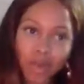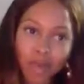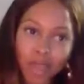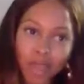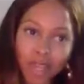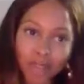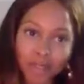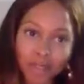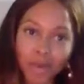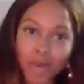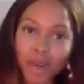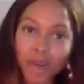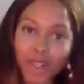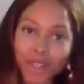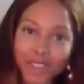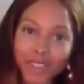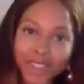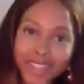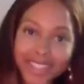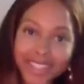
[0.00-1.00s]
in a man's
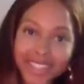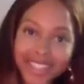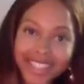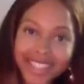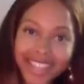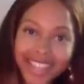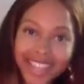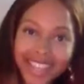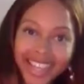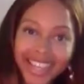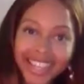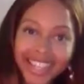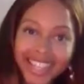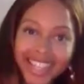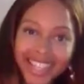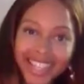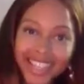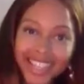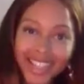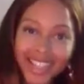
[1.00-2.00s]
world in
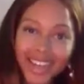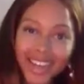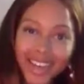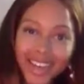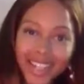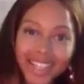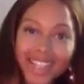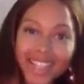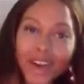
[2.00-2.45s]
that song.